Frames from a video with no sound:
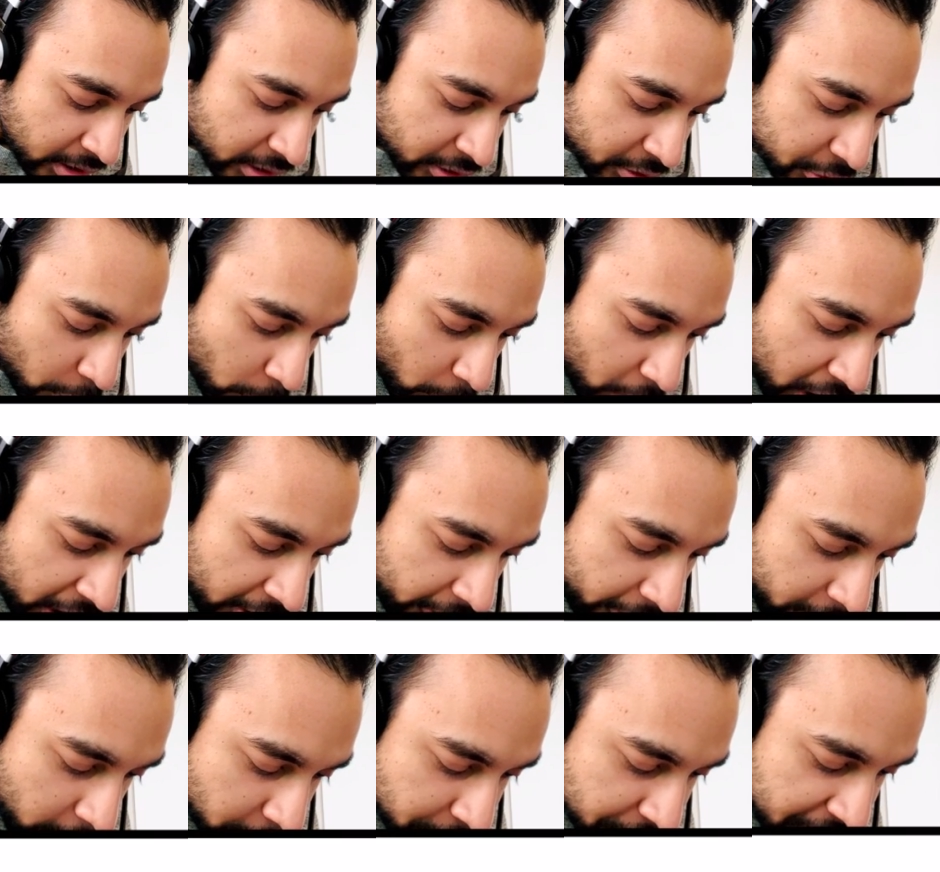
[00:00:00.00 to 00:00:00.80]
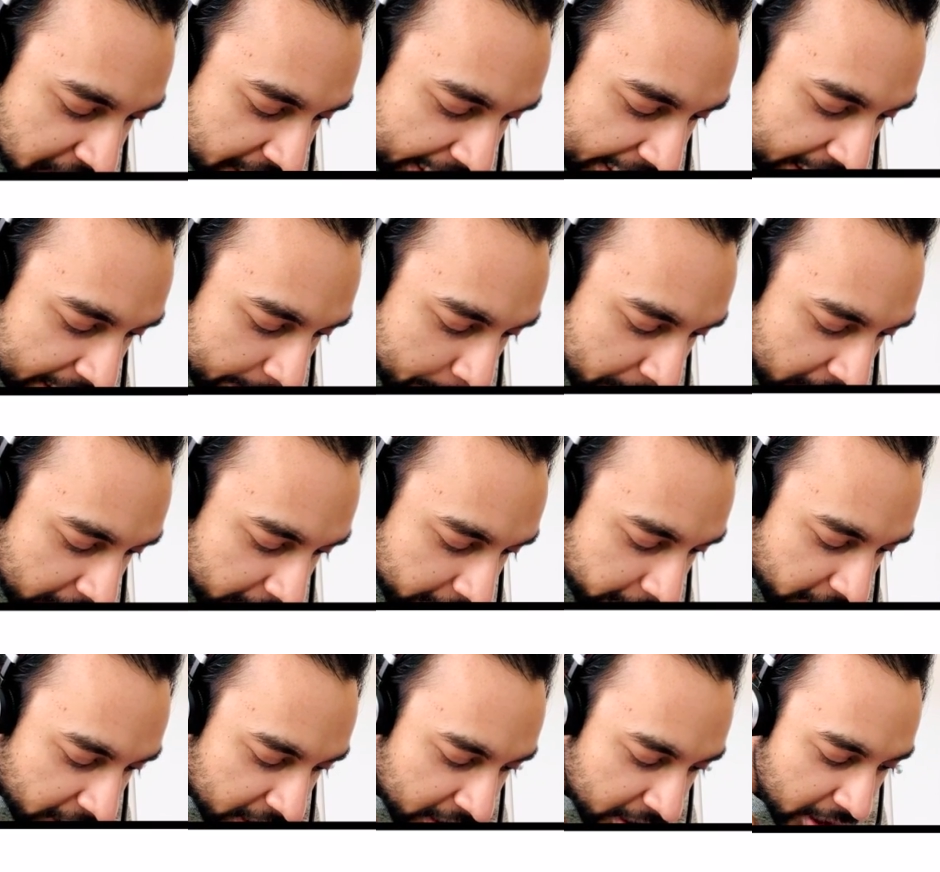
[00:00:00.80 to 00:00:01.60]
So if you see element
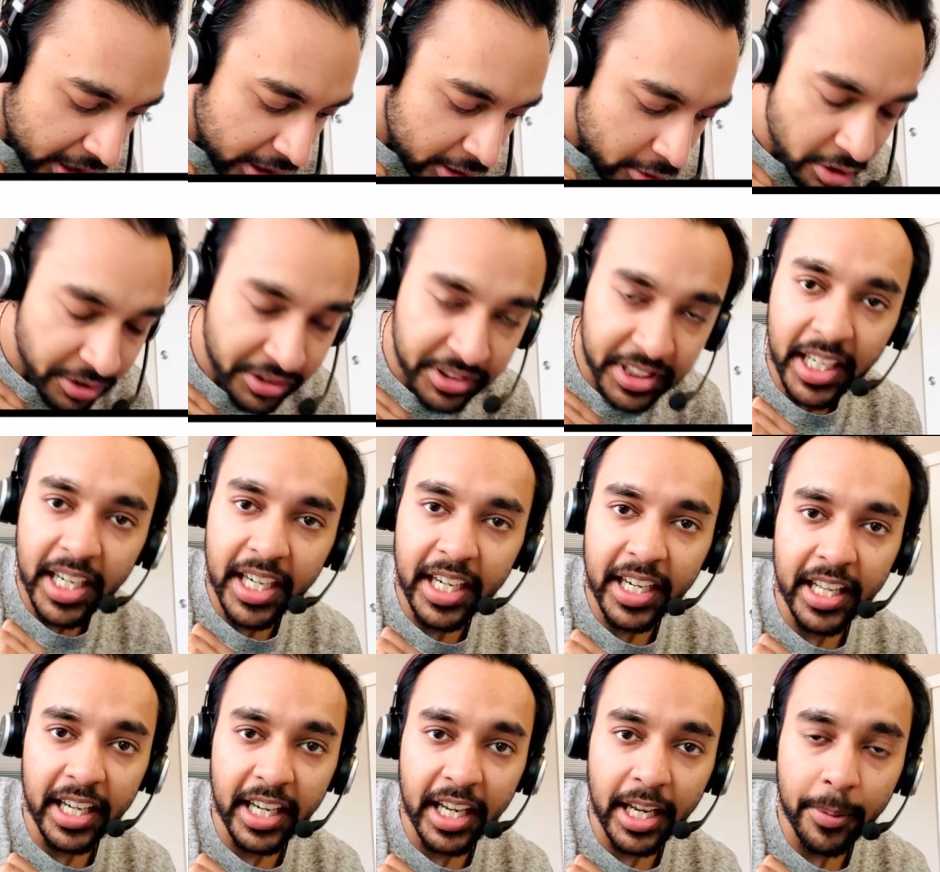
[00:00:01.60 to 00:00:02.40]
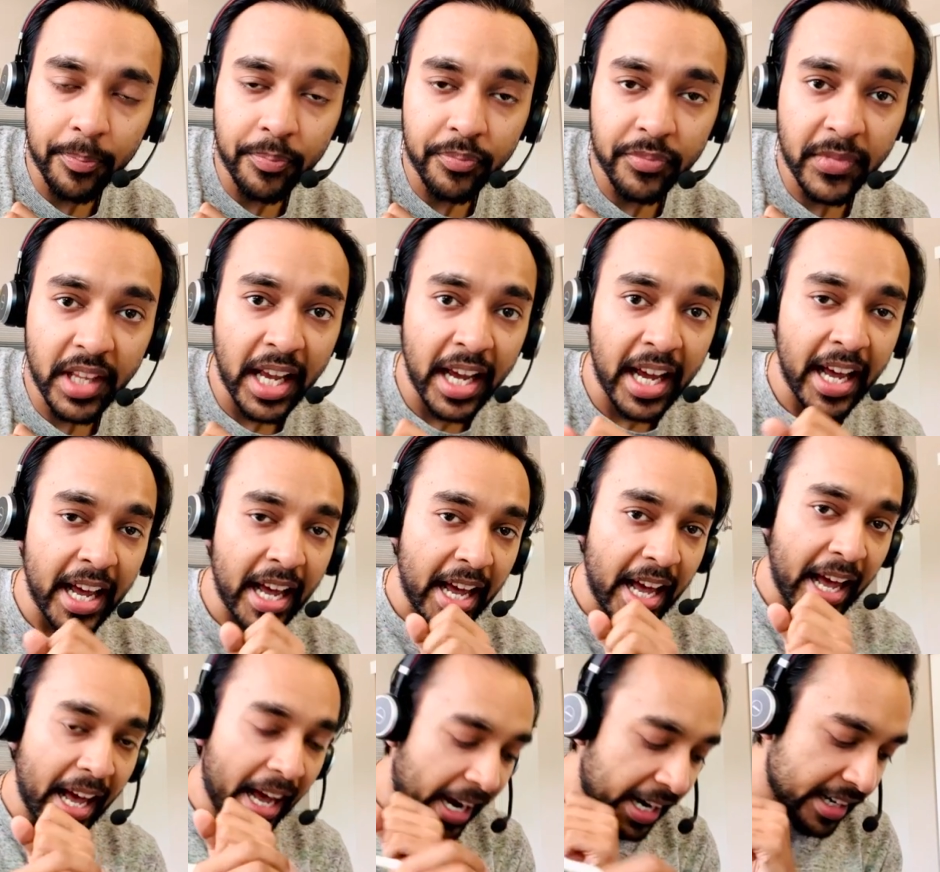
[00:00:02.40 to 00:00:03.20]
1 in your second array
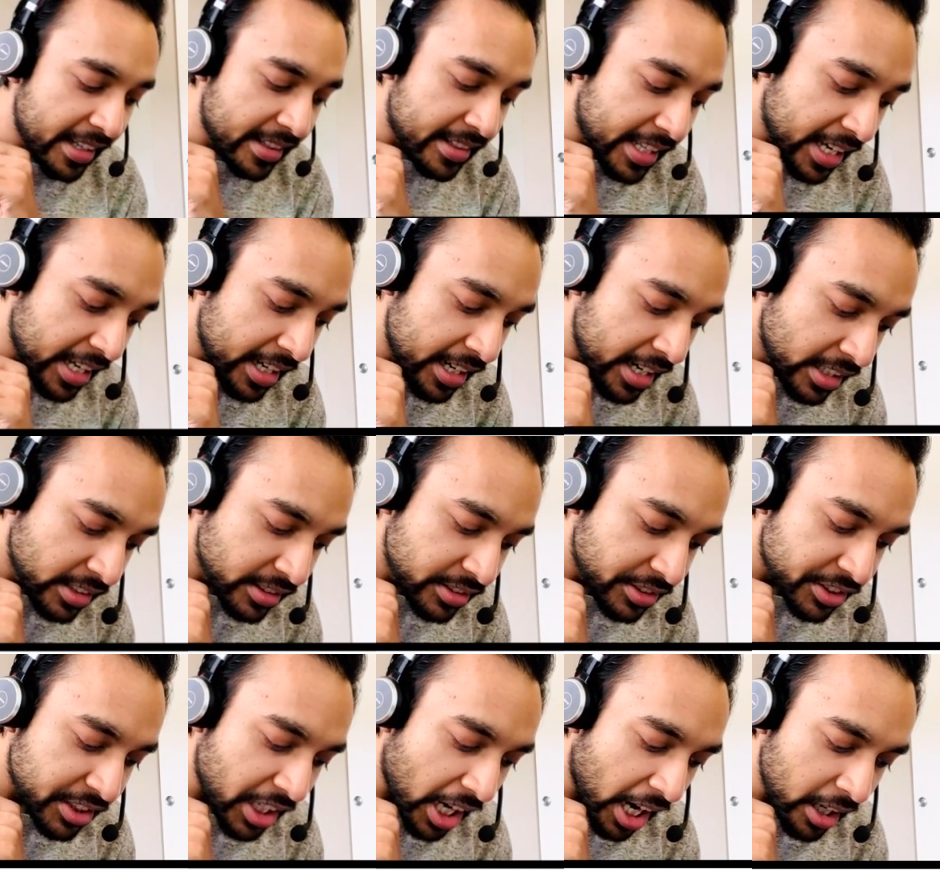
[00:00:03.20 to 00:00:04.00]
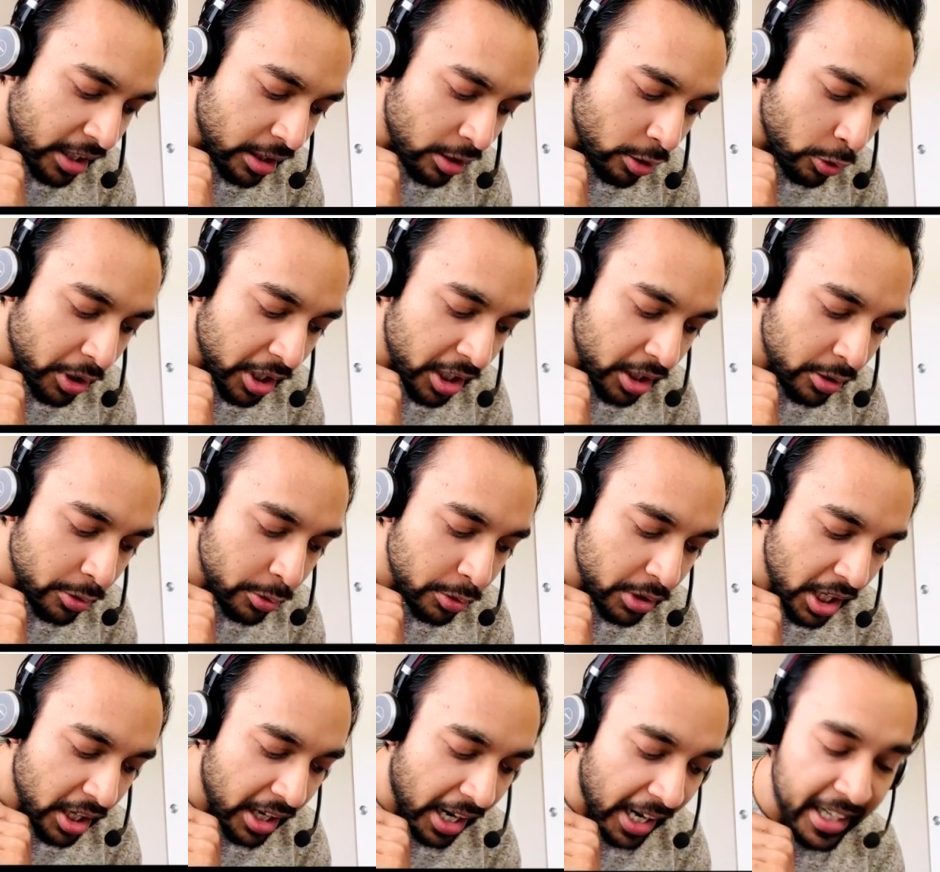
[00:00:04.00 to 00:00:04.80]
and then start looking to
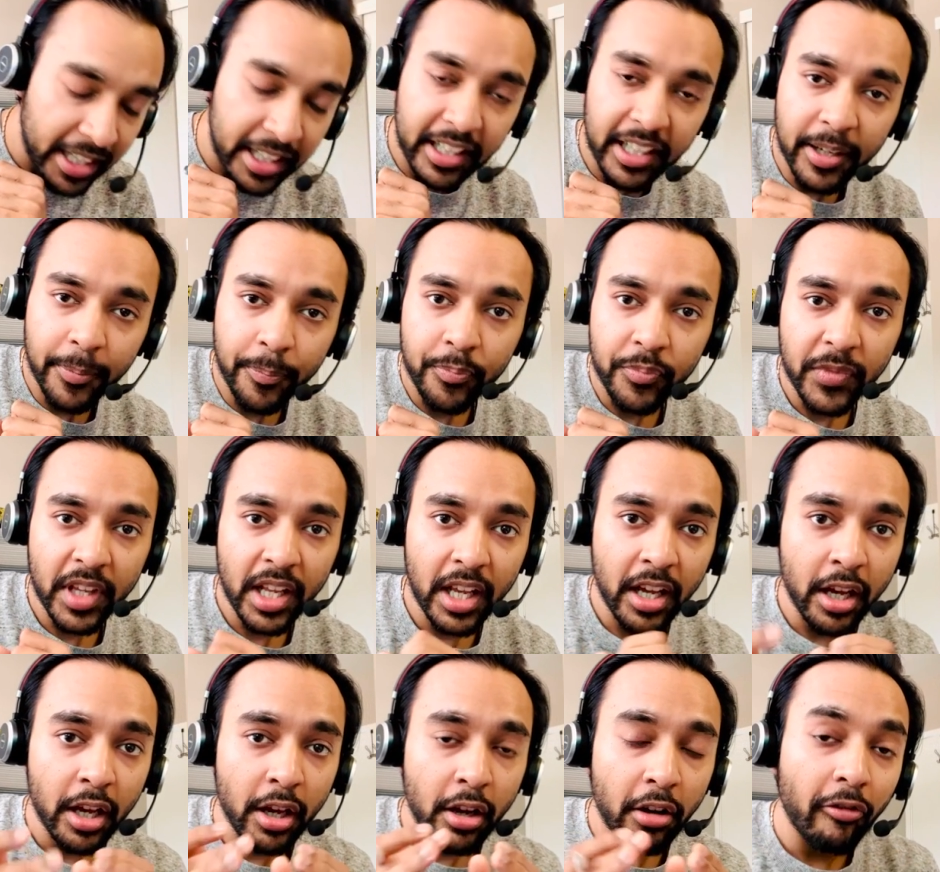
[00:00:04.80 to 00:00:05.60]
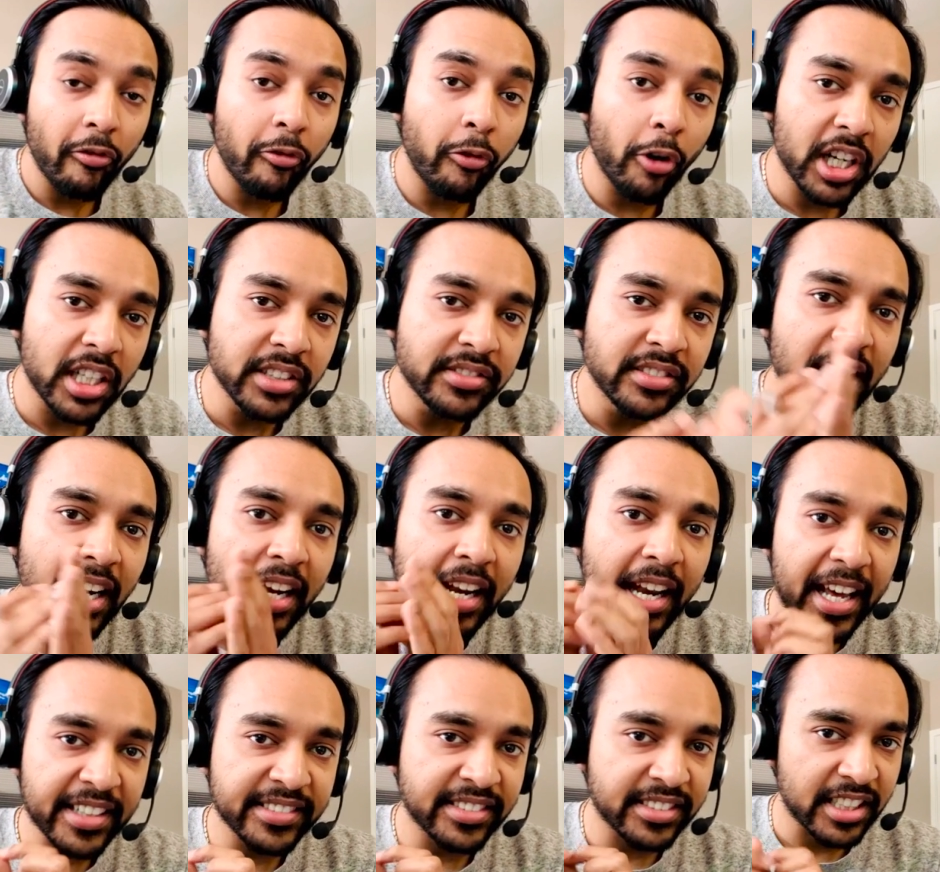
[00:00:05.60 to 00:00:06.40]
the right, what is the
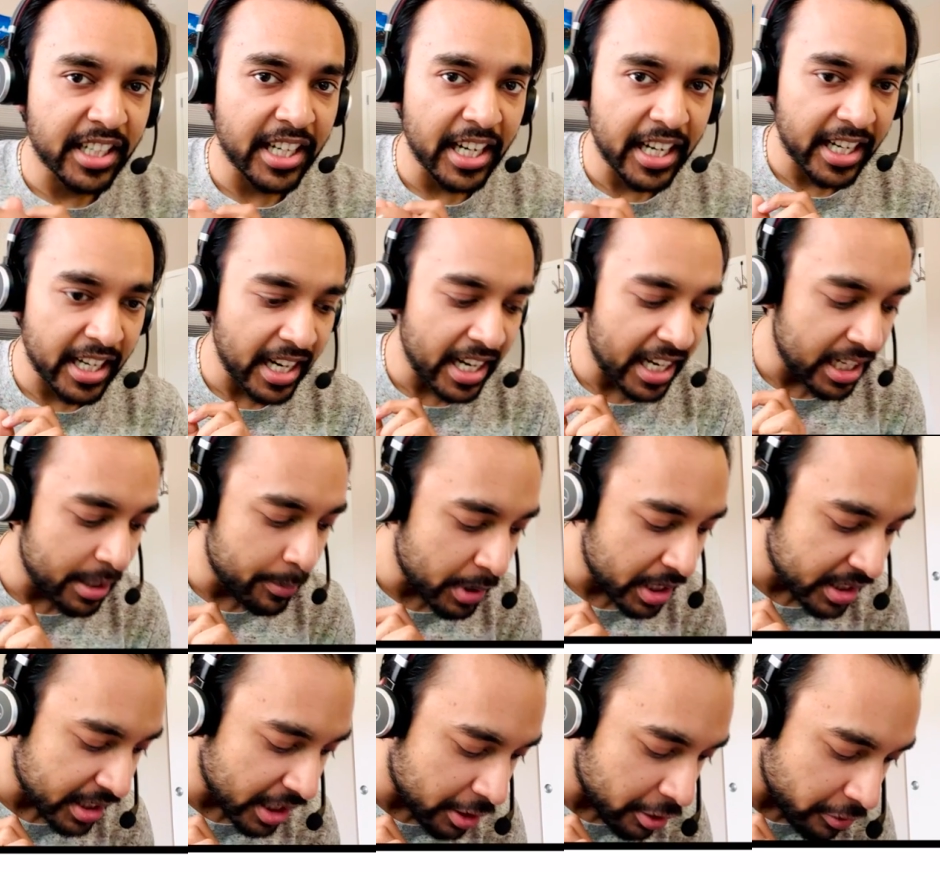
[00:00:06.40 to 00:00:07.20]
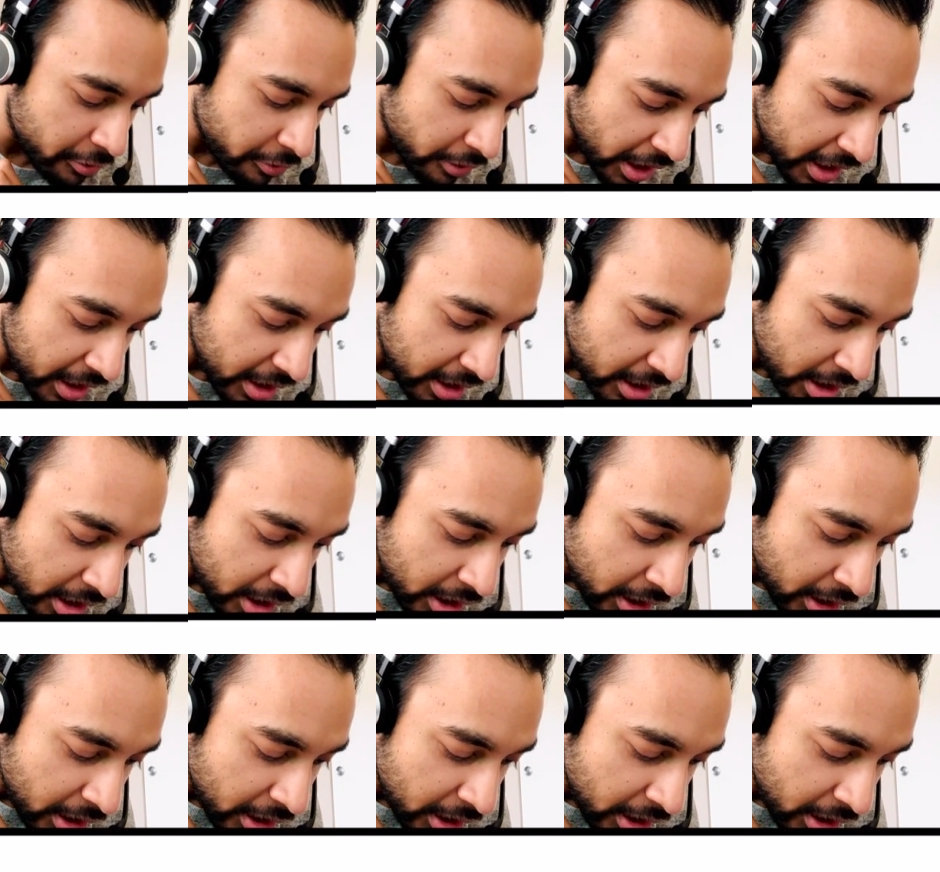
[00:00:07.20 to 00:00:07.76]
next greater element that you find?